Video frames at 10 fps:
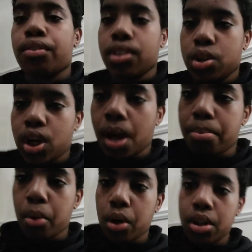off the
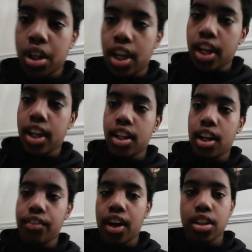tripod and
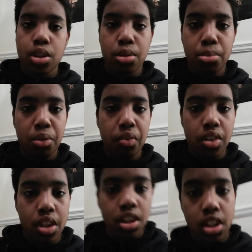I've had to move
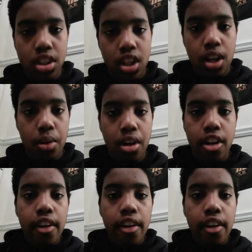to this now.